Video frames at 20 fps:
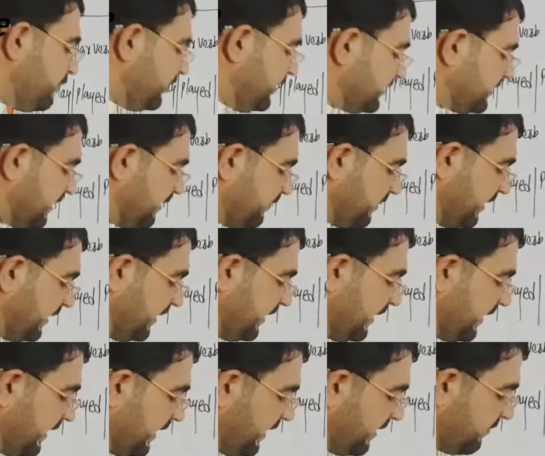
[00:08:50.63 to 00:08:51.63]
For example,
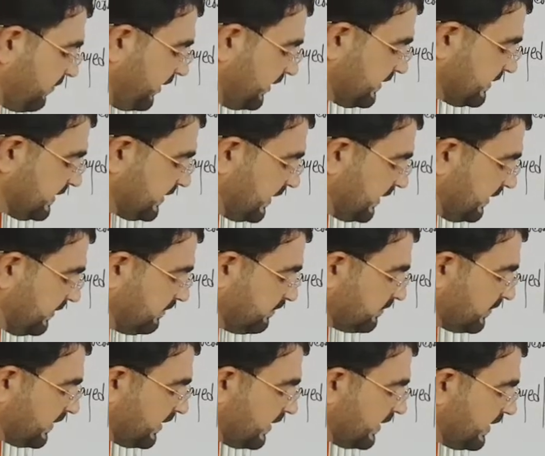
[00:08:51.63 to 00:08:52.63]
if I say
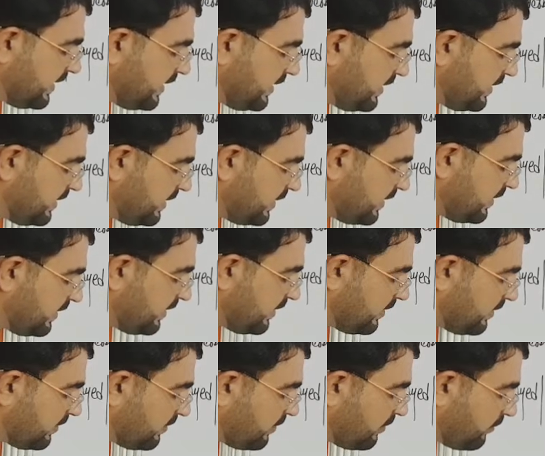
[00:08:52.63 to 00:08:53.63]

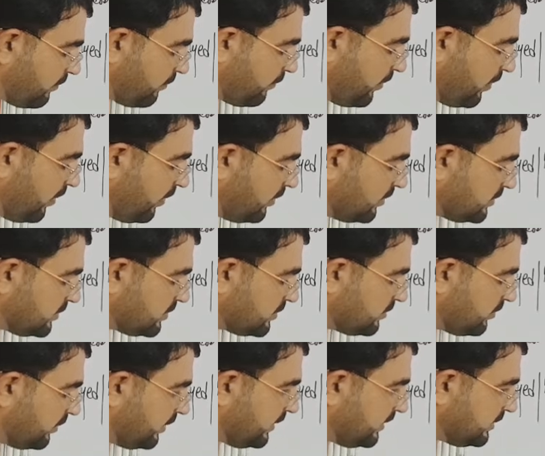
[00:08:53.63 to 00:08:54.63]
he was
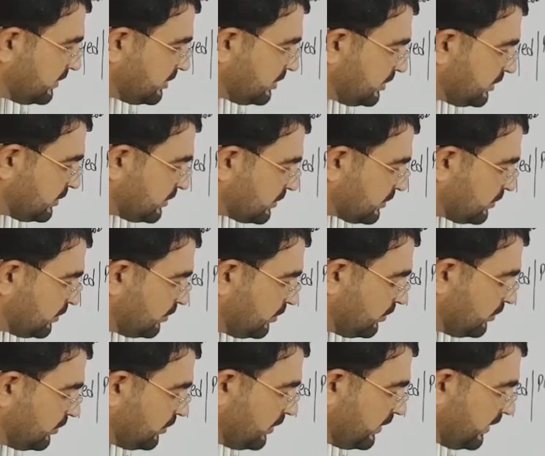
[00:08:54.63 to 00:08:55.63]
going to
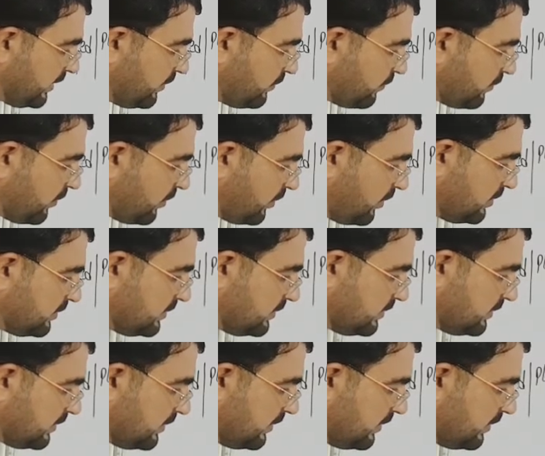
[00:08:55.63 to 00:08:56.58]
school, he was